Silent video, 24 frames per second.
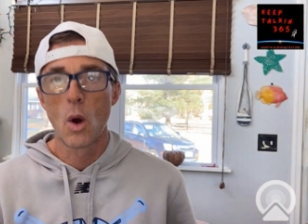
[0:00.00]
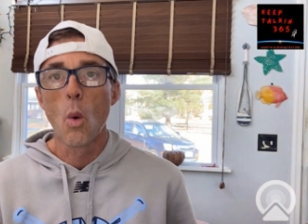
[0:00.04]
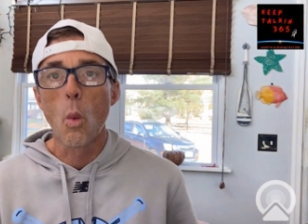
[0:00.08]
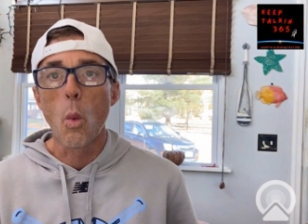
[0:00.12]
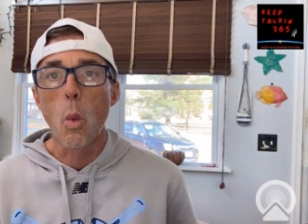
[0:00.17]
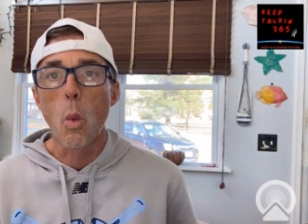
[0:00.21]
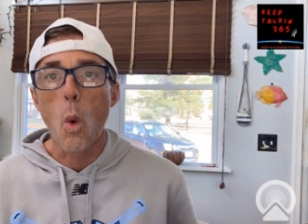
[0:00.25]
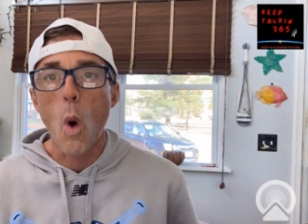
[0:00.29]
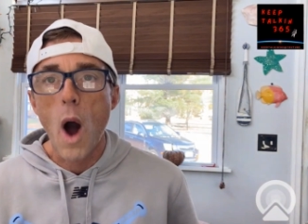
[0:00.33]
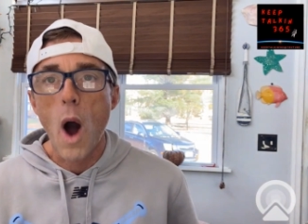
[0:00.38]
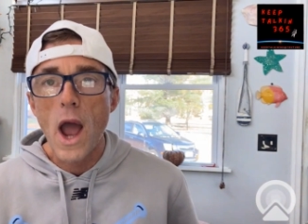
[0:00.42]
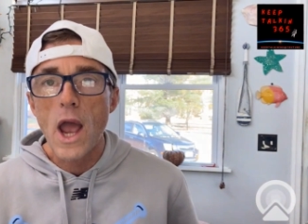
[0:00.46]

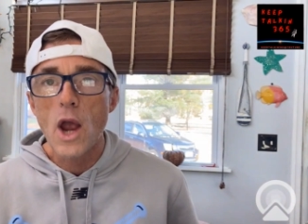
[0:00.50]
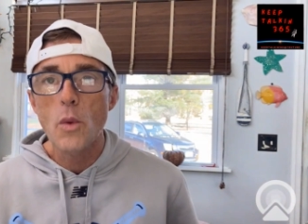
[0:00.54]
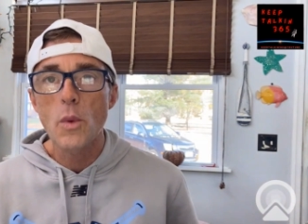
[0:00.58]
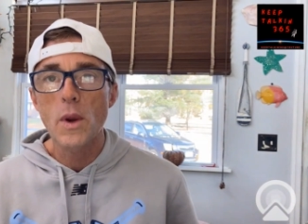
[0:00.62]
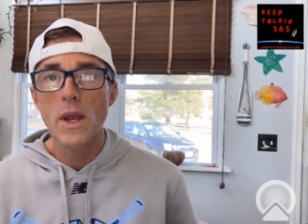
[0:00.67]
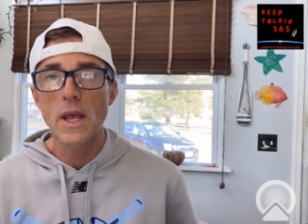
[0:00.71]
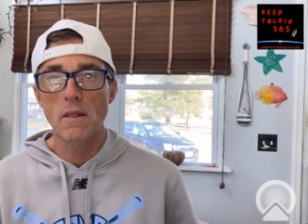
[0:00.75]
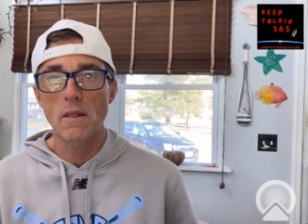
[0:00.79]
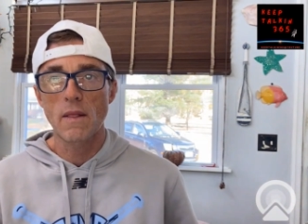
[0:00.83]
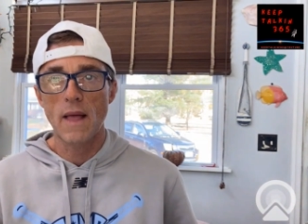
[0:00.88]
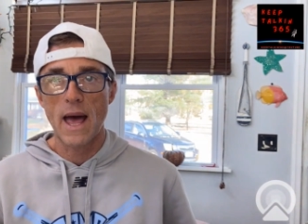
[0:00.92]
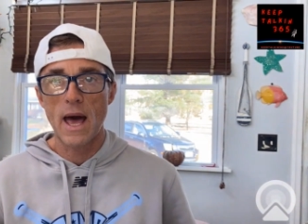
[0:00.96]
Why are
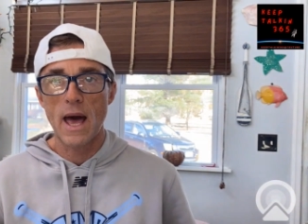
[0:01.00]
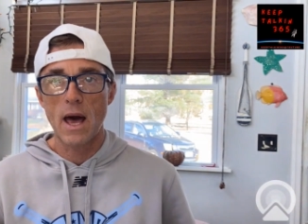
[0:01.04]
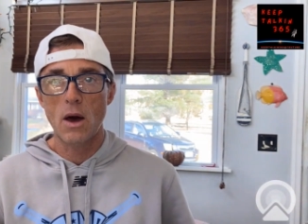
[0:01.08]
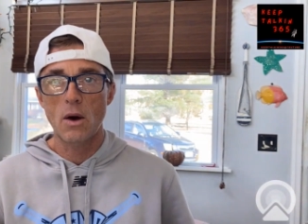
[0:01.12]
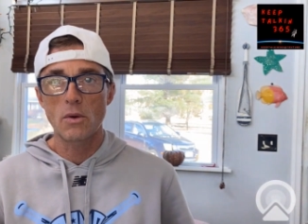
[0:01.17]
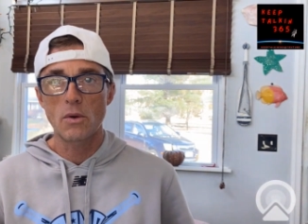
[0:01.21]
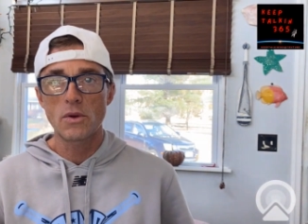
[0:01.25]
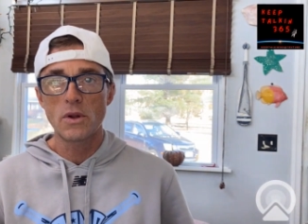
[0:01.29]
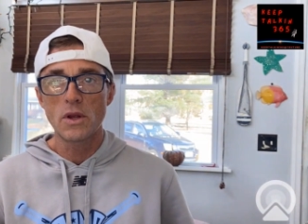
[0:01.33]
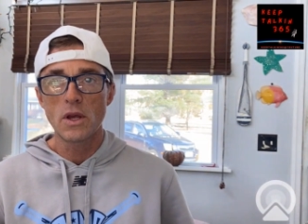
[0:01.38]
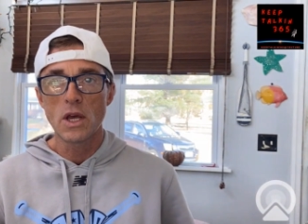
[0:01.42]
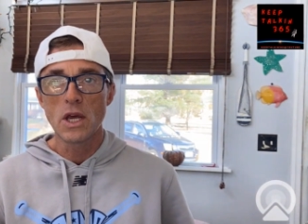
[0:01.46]
we
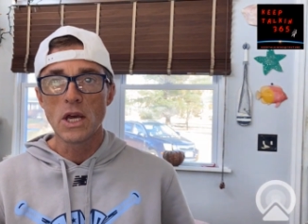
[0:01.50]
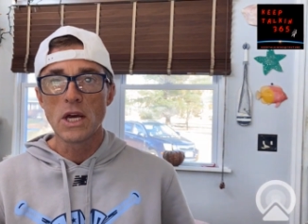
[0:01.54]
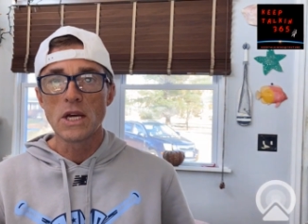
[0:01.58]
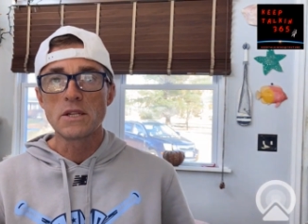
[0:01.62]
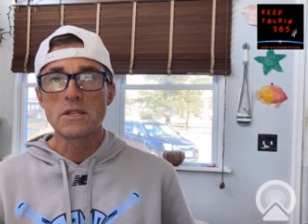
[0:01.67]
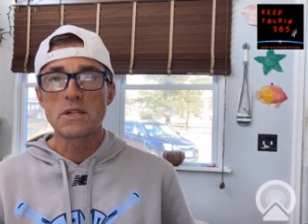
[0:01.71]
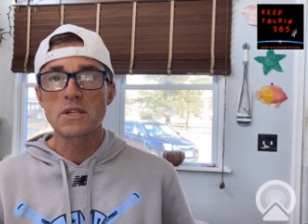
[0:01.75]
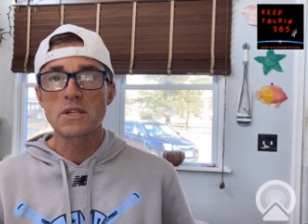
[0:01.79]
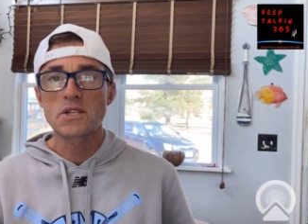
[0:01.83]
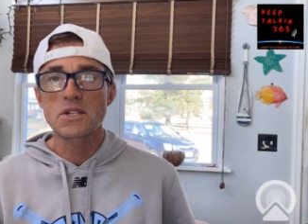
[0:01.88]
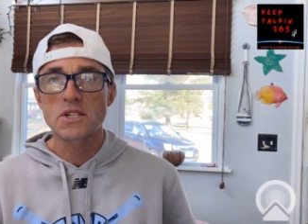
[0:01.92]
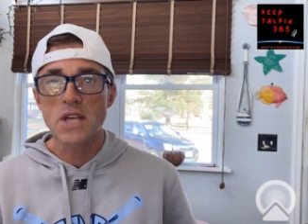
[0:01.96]
allowed
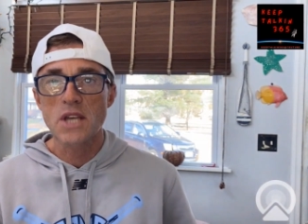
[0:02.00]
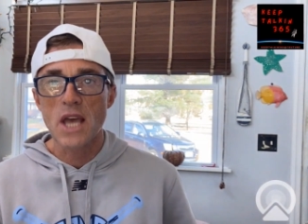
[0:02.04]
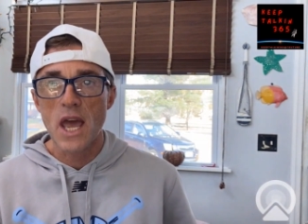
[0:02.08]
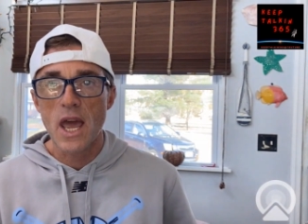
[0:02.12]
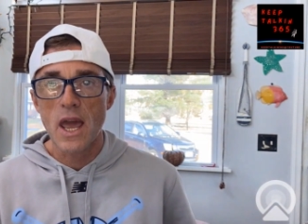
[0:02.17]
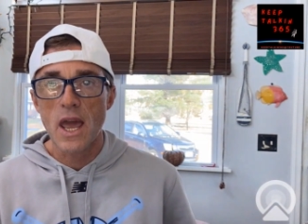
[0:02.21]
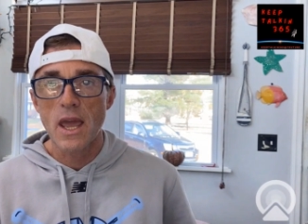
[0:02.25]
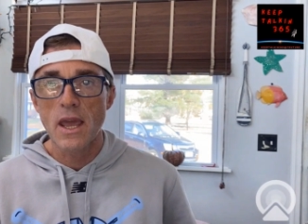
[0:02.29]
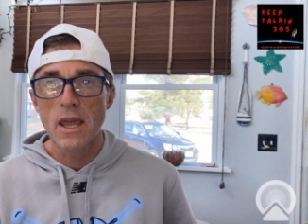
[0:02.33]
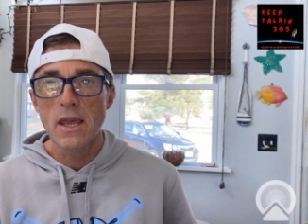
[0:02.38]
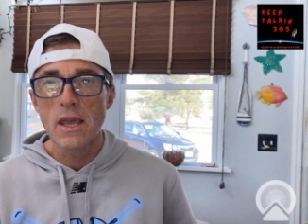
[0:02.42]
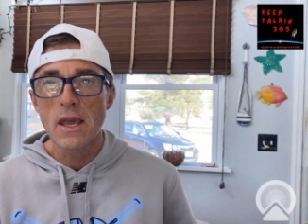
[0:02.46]
to
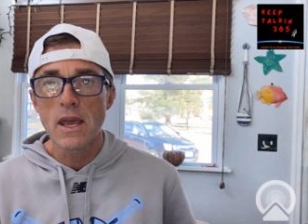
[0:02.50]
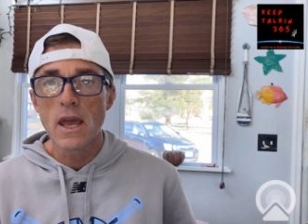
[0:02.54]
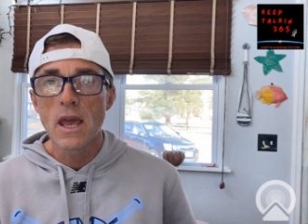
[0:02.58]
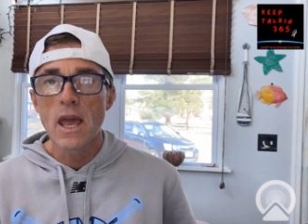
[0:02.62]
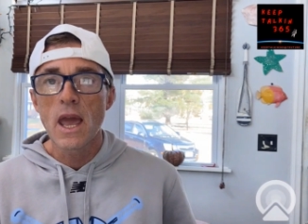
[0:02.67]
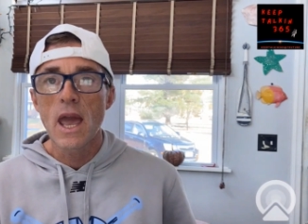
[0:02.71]
say